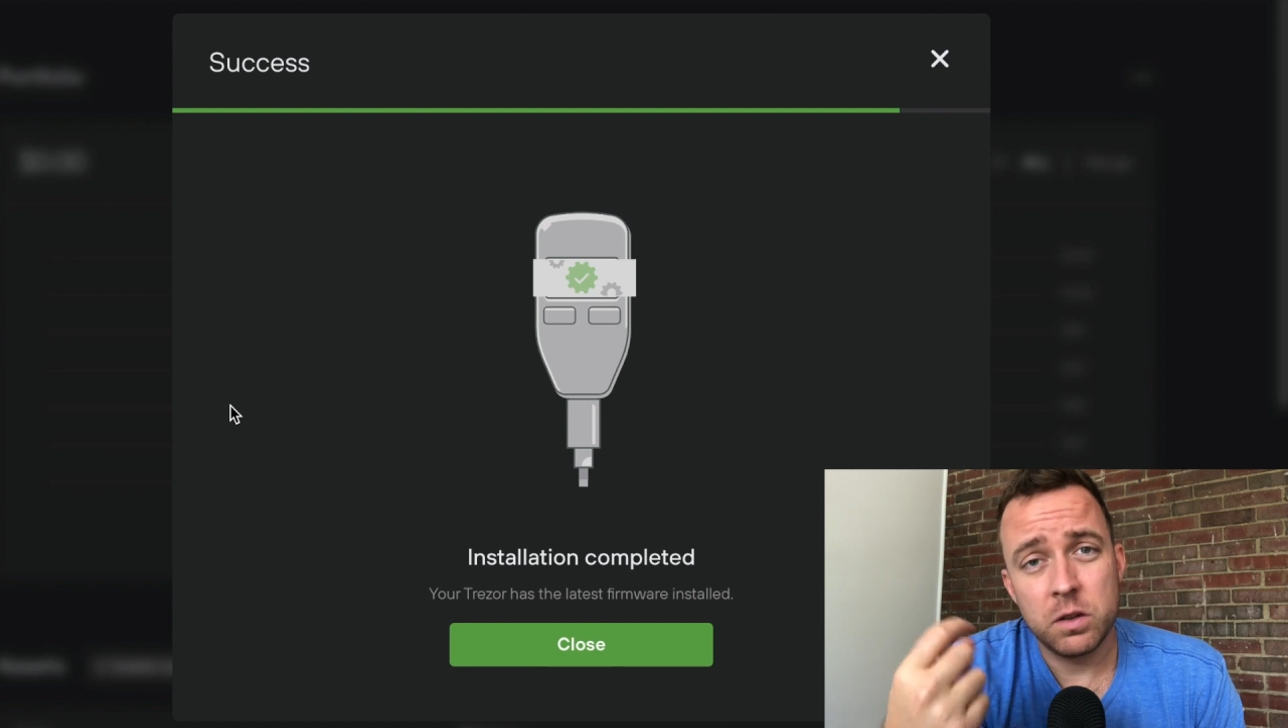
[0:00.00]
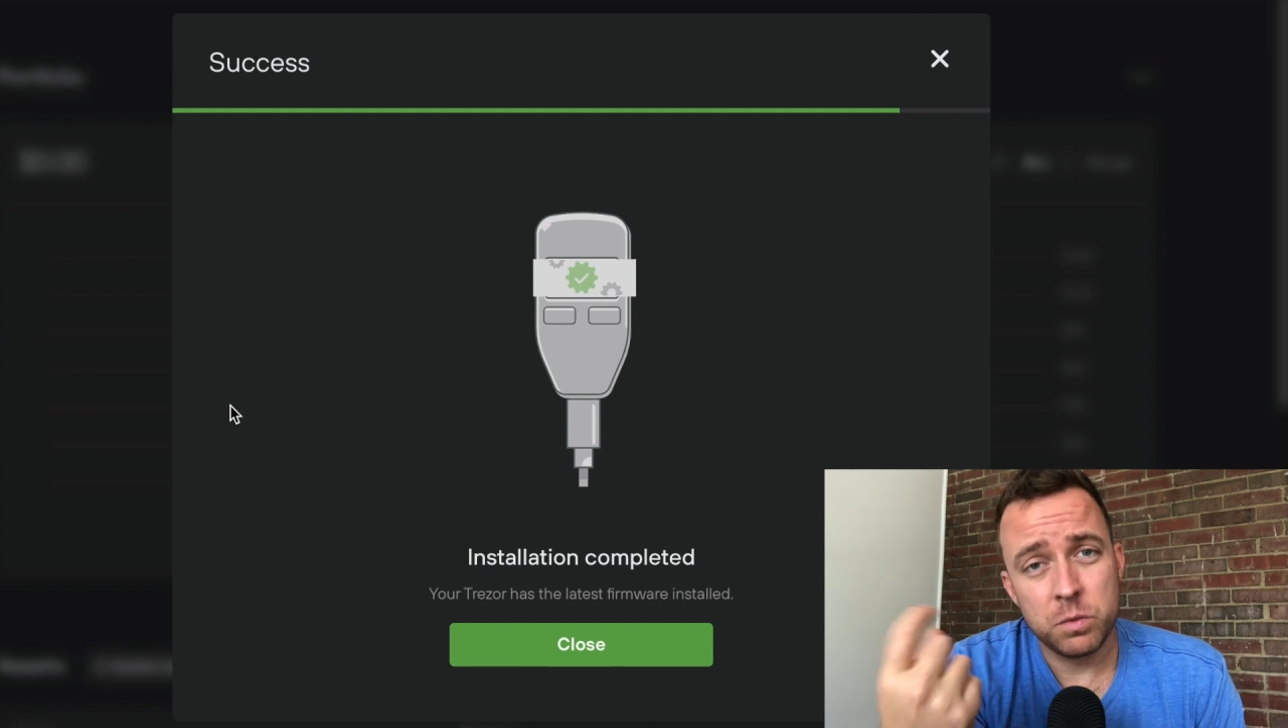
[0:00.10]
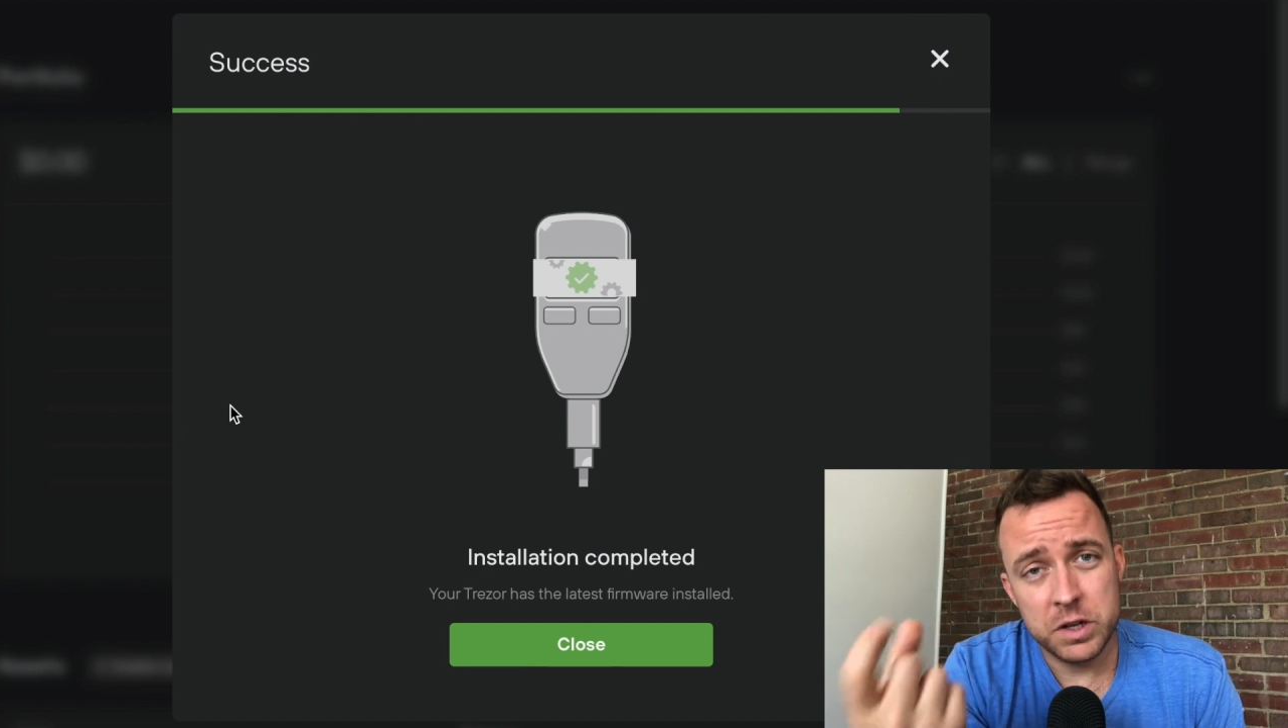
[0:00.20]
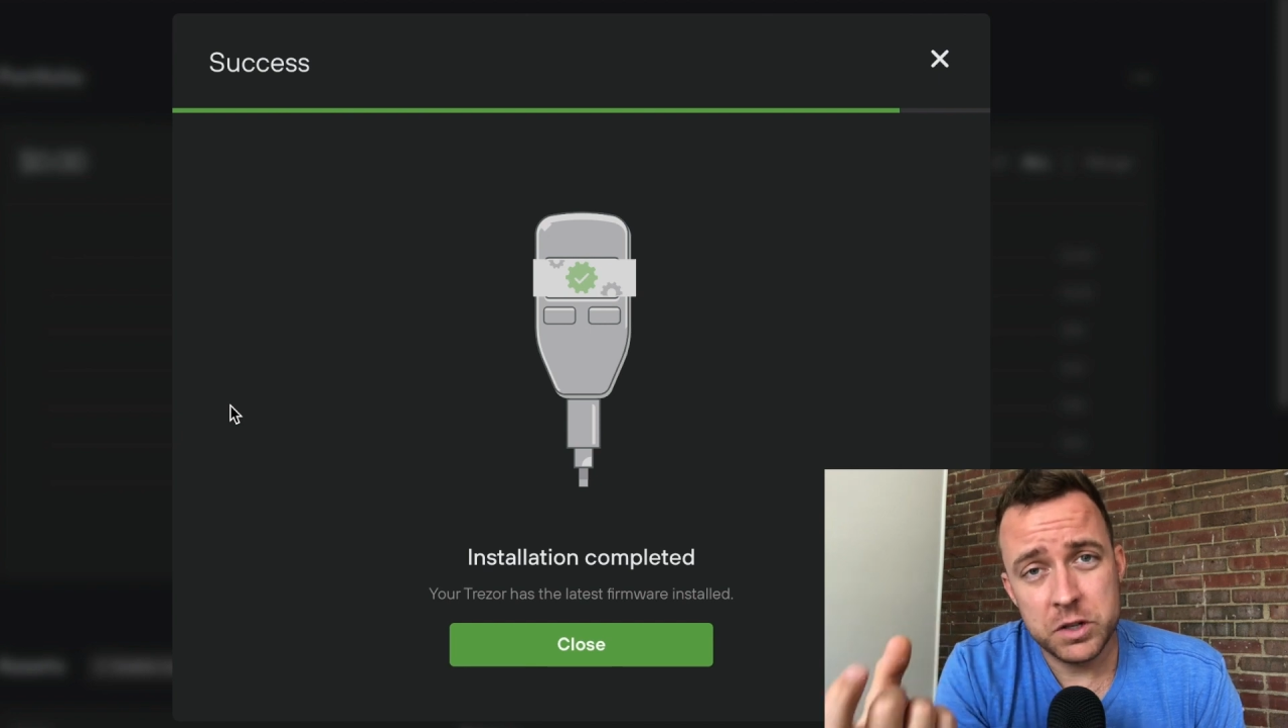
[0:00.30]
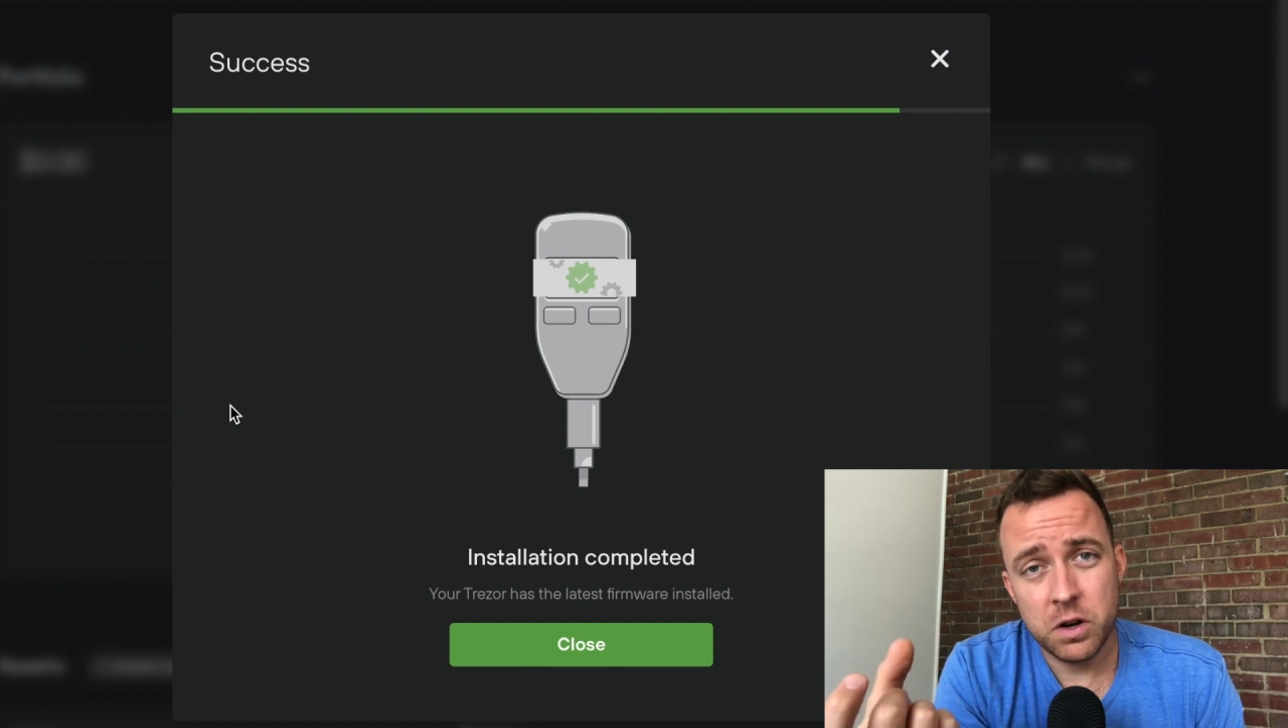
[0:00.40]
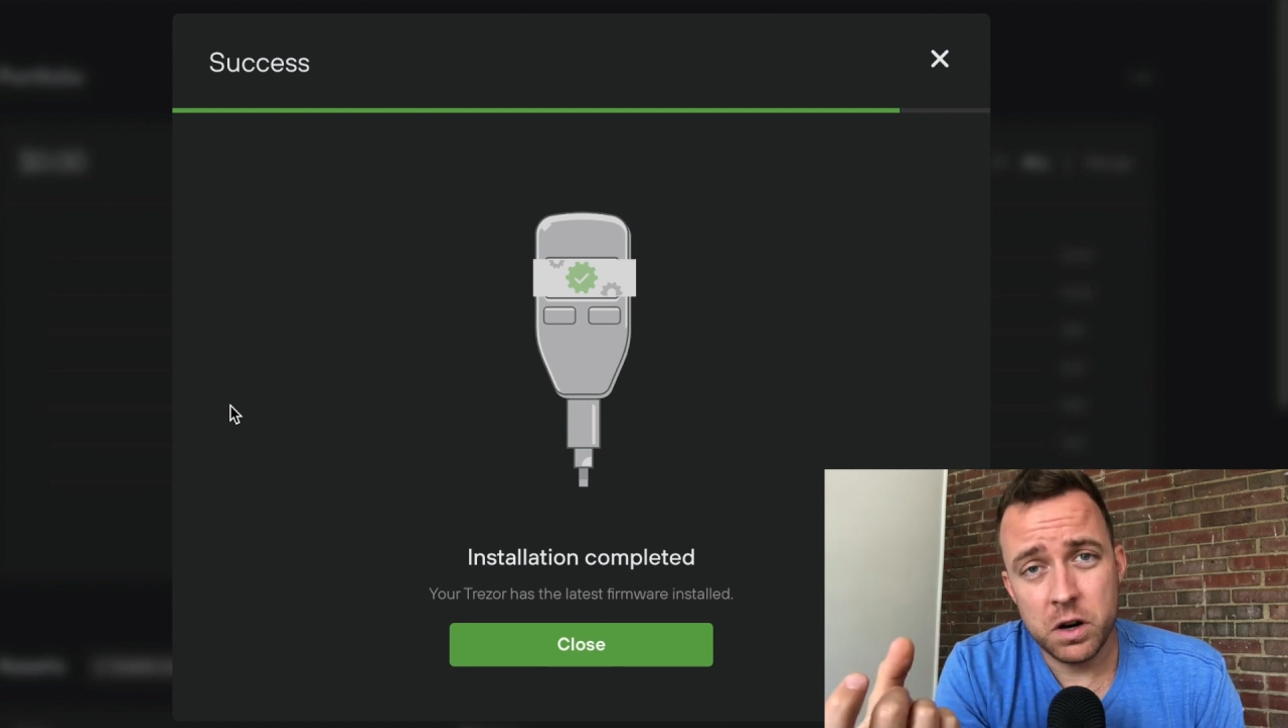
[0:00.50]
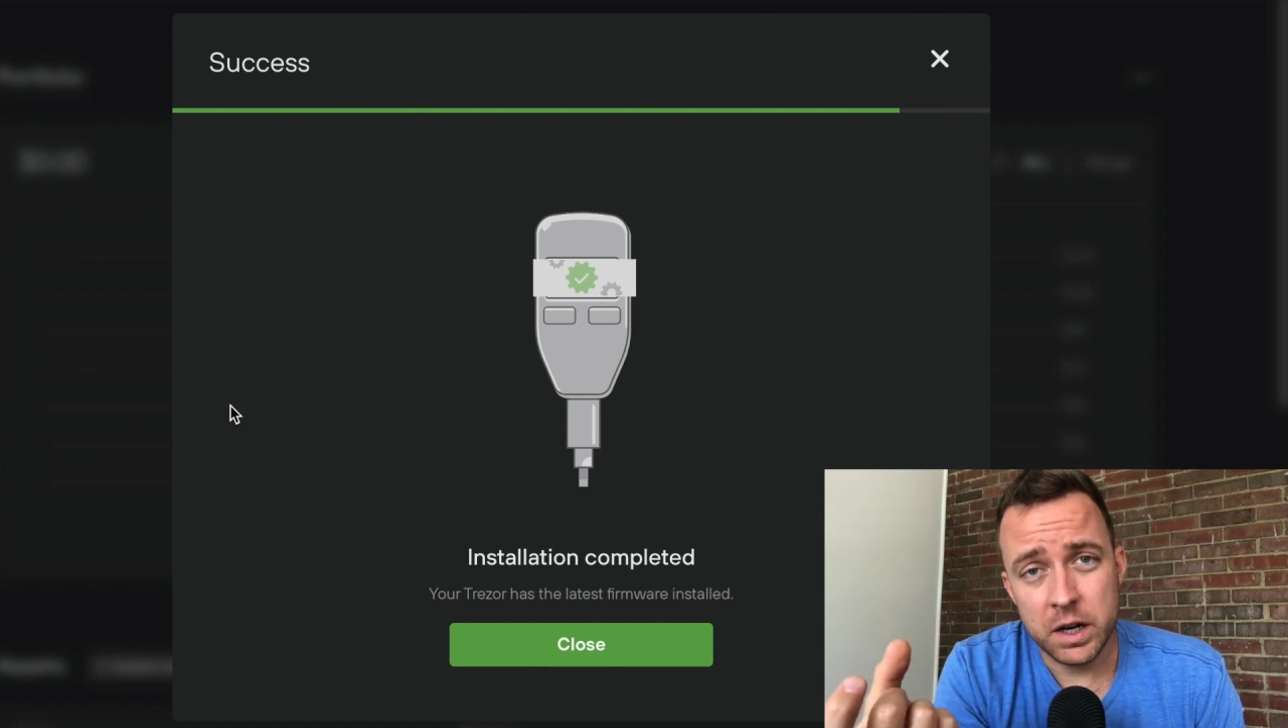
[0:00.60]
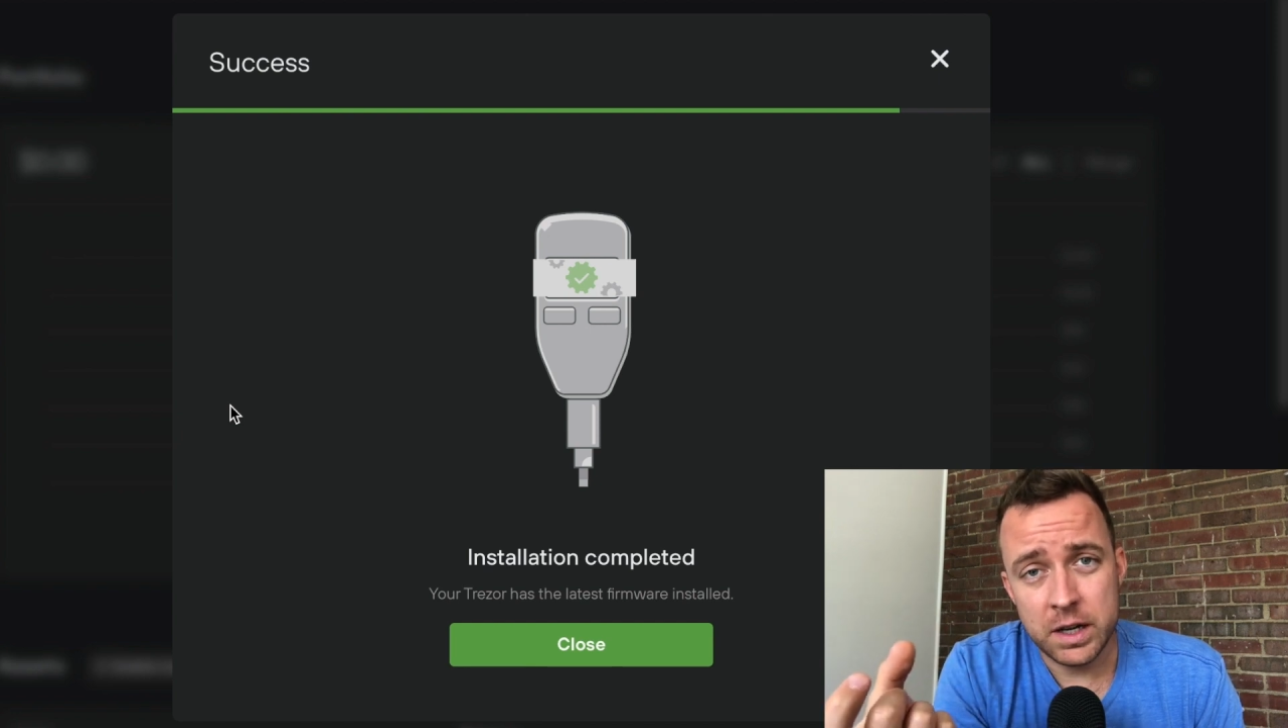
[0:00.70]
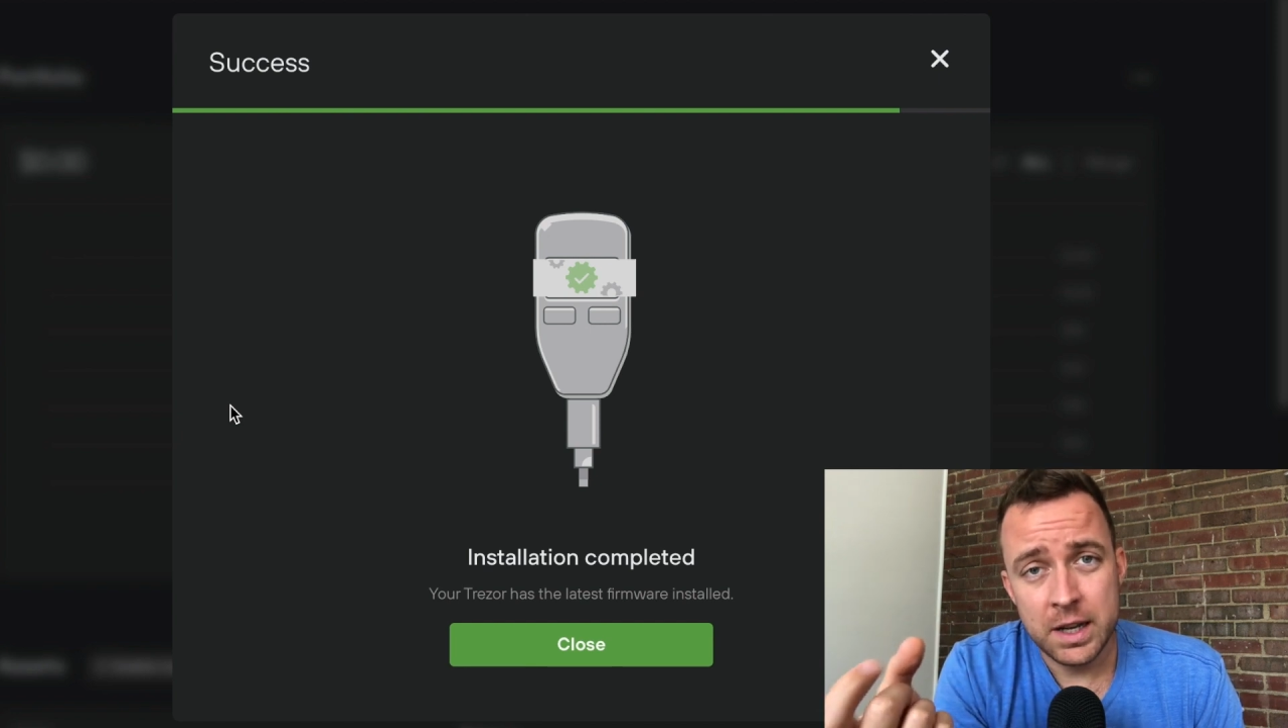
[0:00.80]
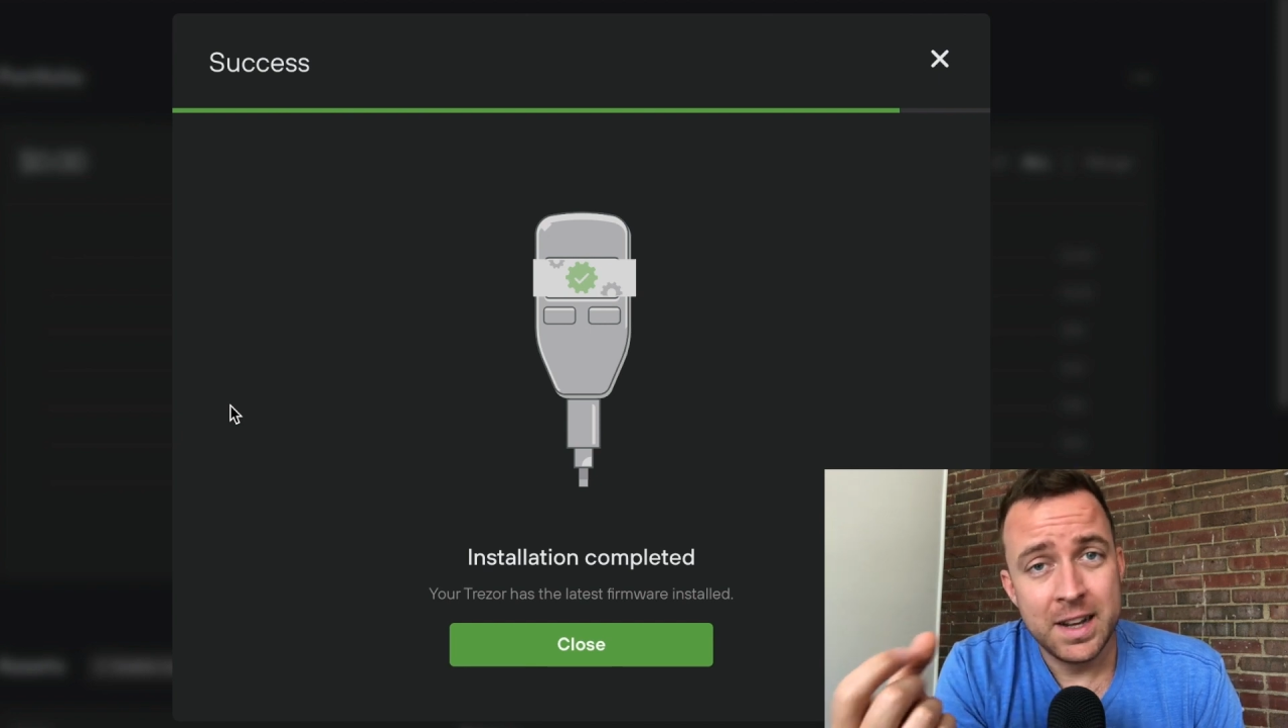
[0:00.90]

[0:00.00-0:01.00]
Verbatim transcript: restart it.